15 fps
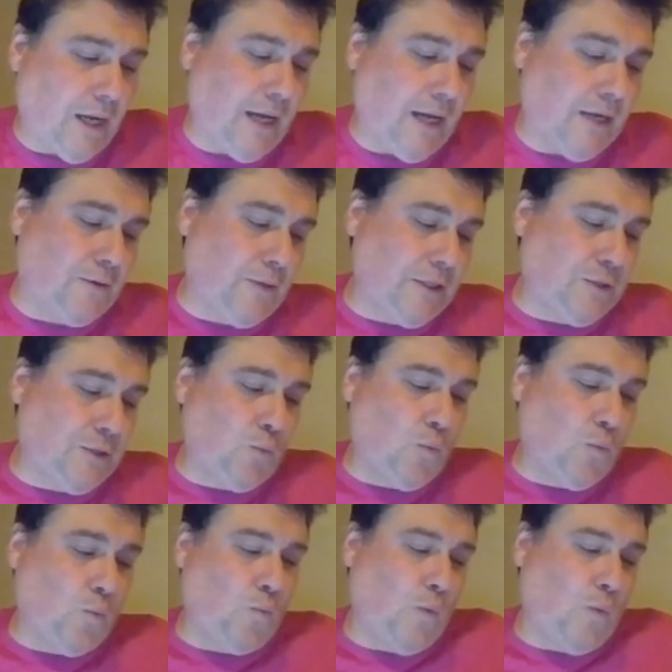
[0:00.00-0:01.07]
Chris
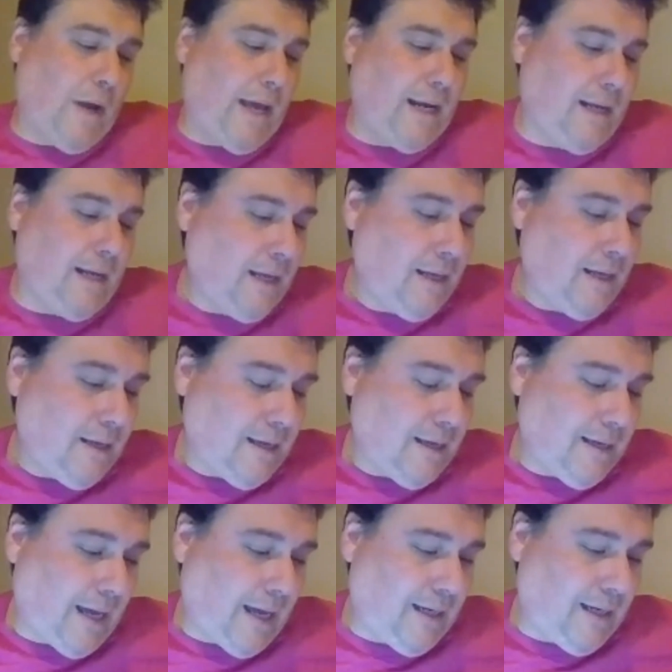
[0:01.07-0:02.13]
Redd,
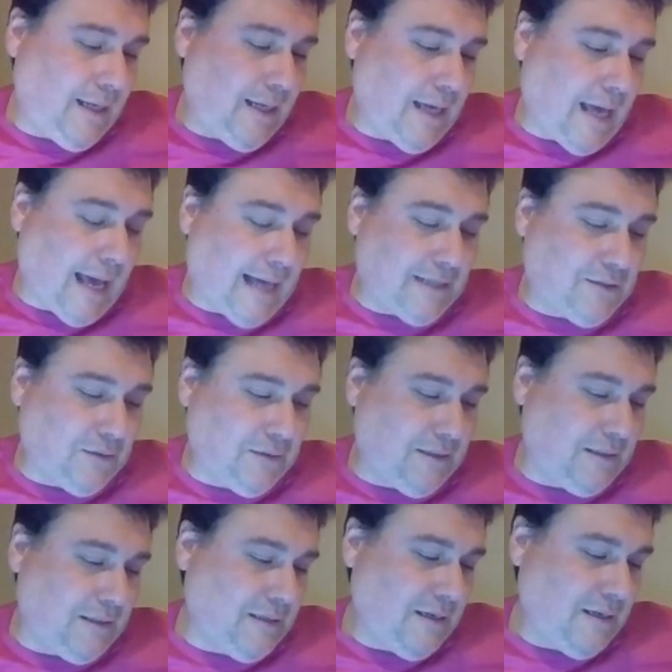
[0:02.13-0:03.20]
Katie
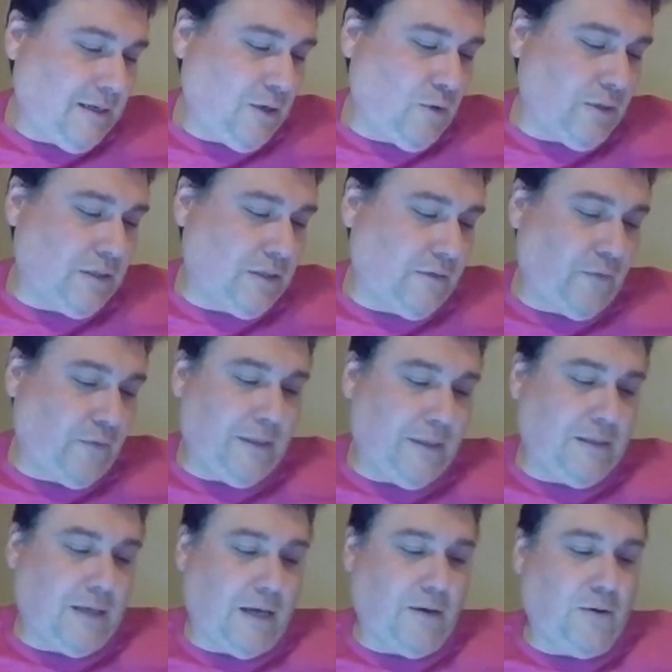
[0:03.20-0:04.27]
Aselton, Christopher
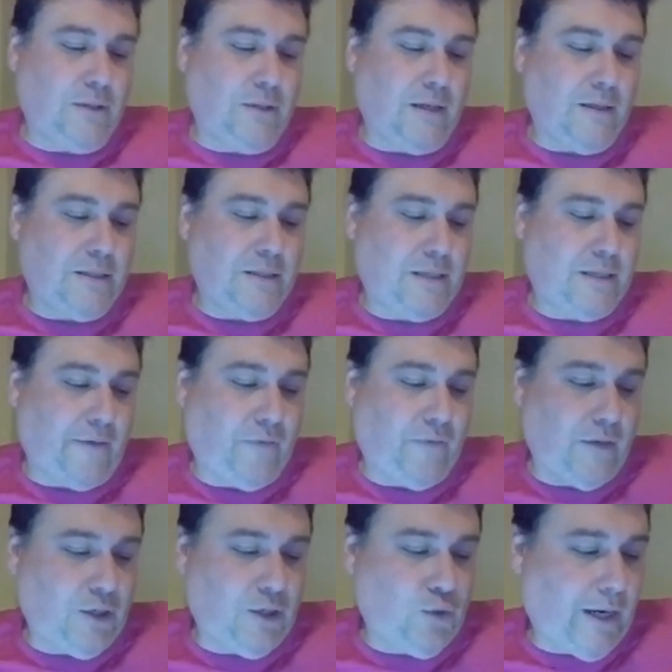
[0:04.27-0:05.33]
McDonald,
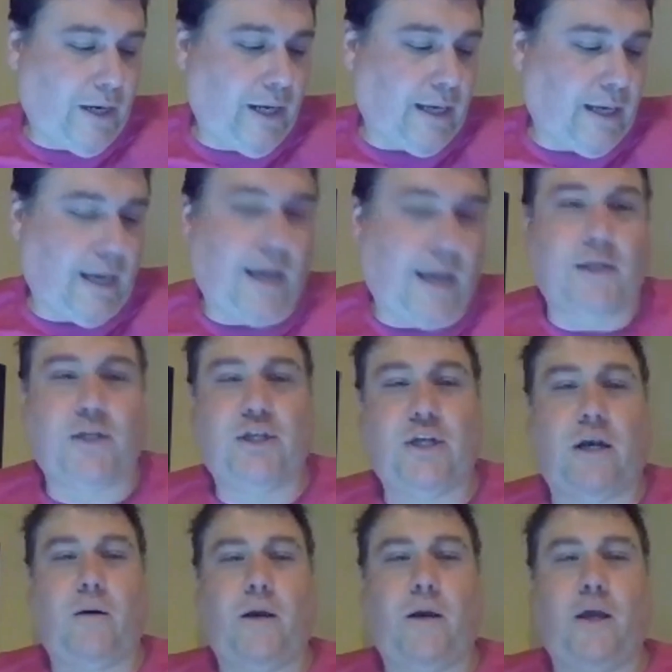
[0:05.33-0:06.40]
Stephanie Drake, and
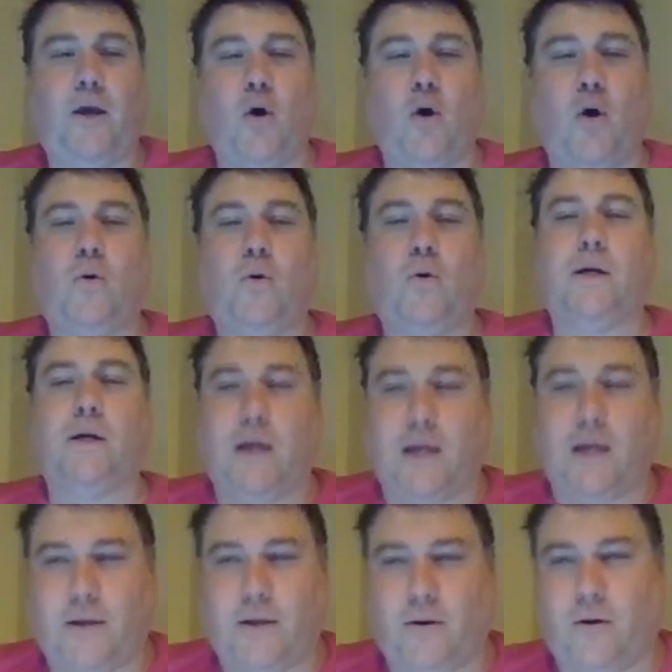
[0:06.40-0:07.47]
Jerry
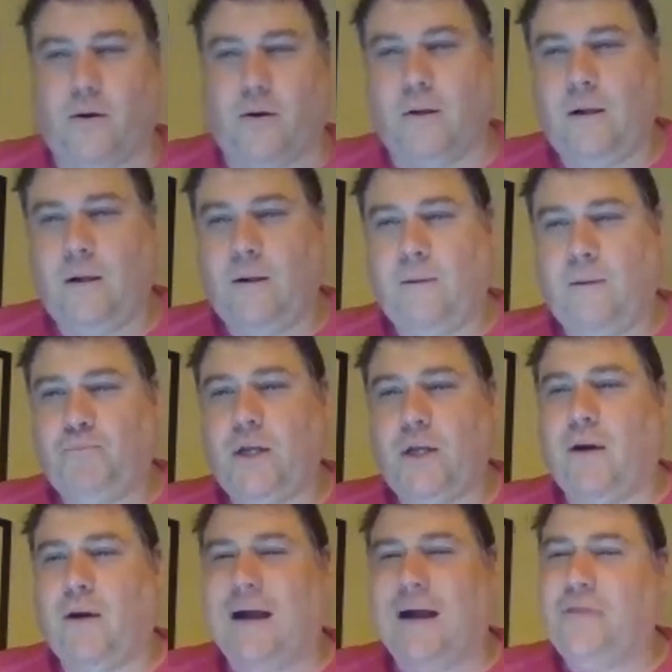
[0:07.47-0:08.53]
O'Connell.
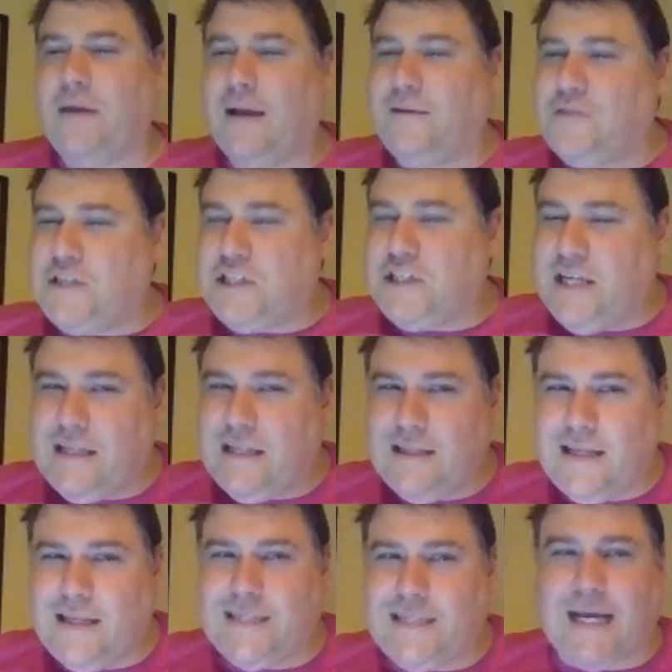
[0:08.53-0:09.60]
I think I've seen
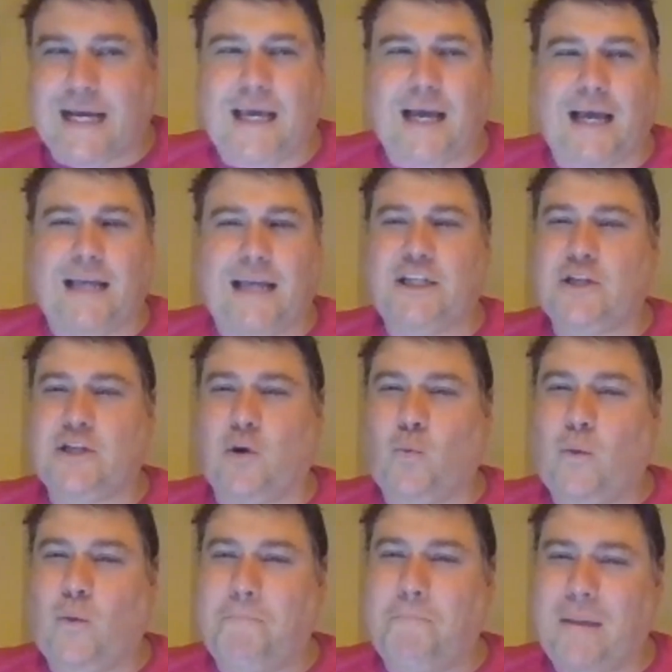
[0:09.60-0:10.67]
this. I just don't
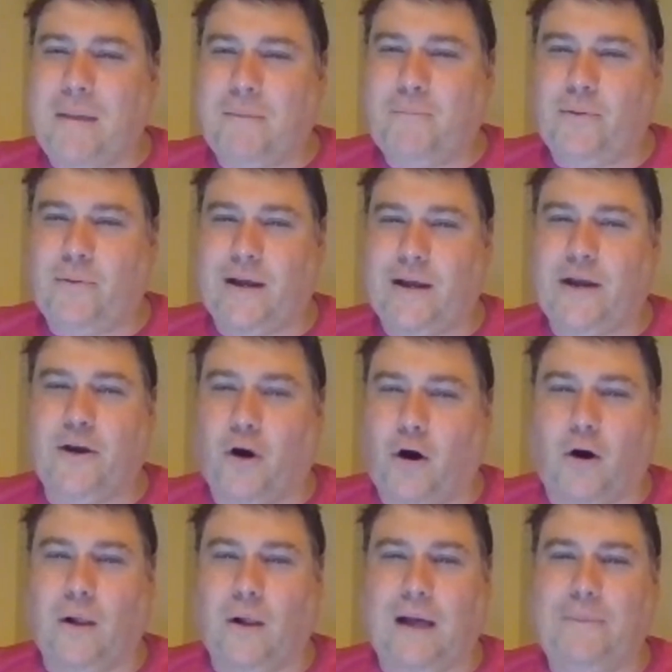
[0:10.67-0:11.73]
remember it at
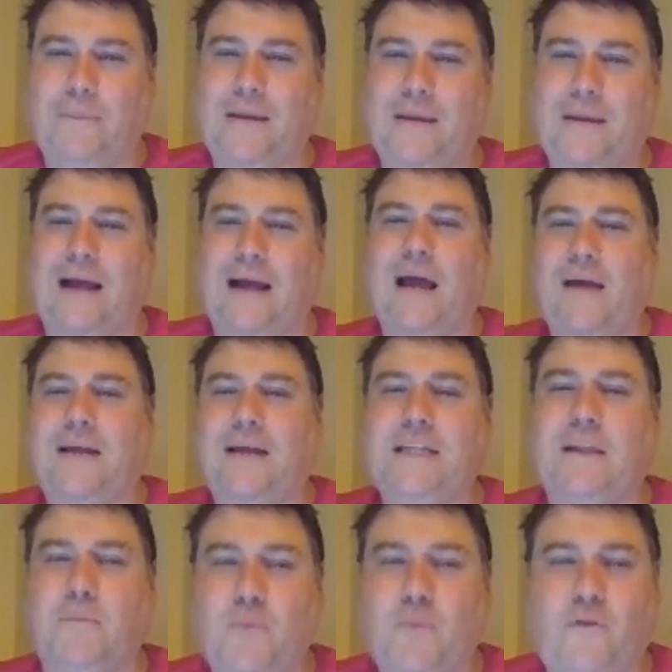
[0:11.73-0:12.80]
all. I mean, I've not seen
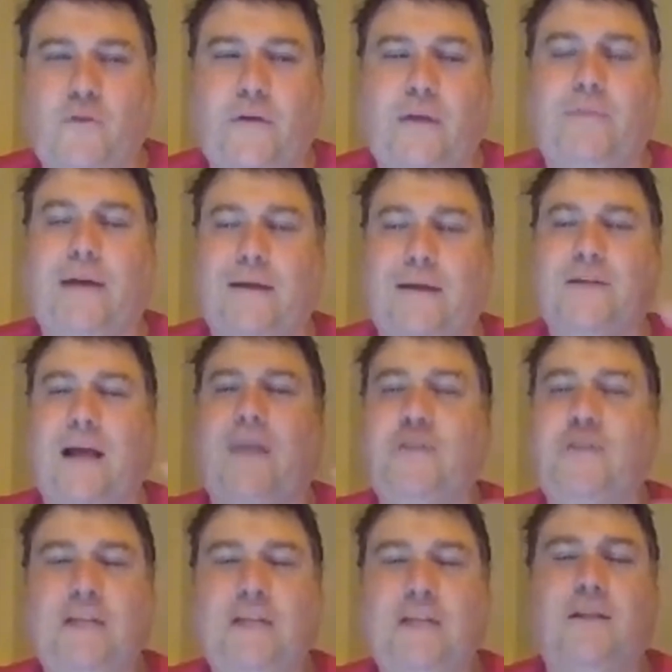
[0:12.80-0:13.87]
the movie, but I've
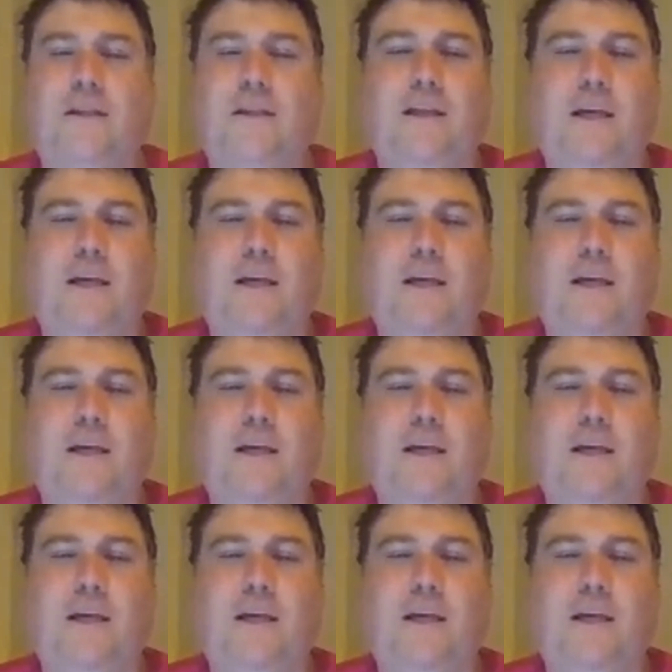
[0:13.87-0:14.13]
seen the